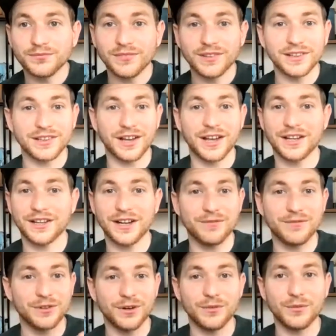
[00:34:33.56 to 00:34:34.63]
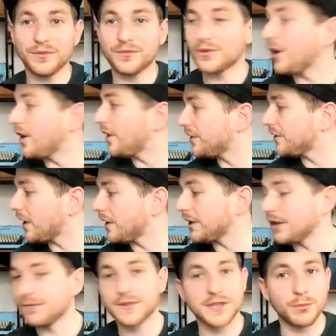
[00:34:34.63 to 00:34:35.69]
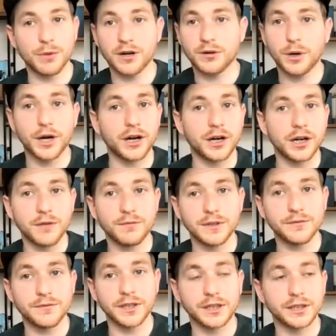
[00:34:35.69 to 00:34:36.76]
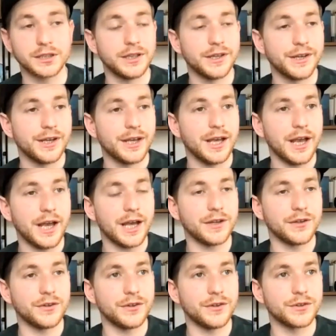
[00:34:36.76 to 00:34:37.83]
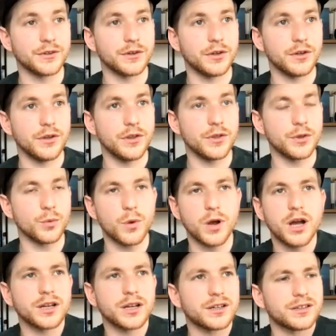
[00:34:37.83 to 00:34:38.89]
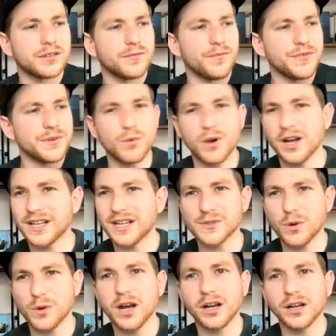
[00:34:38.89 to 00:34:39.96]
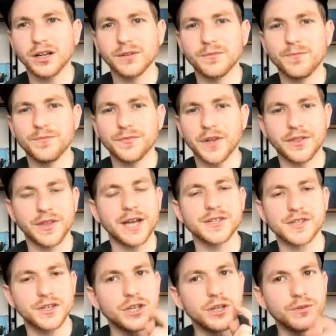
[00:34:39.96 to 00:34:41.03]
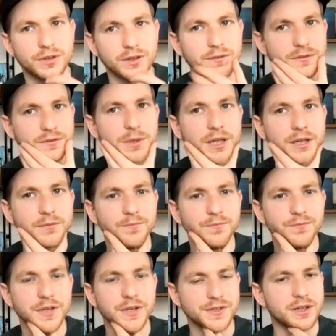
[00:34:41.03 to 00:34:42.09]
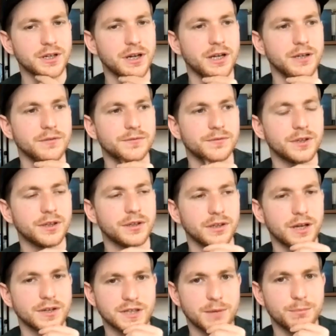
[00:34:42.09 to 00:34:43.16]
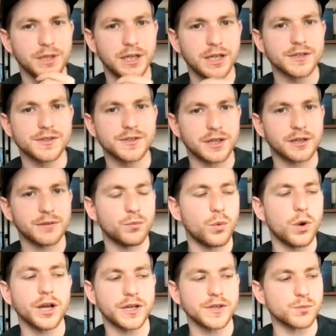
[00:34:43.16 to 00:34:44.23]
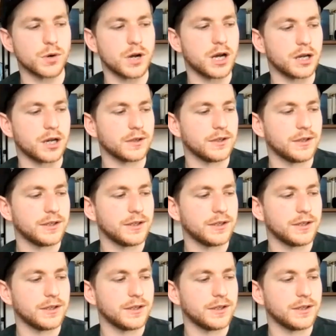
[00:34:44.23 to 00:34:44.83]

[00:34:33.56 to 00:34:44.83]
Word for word: Hmm. Like I've got, I've got an, I live somewhere where I love living, and the work, work is work, and that's a new thing for me. That's a kind of last couple of years thing. Work is work.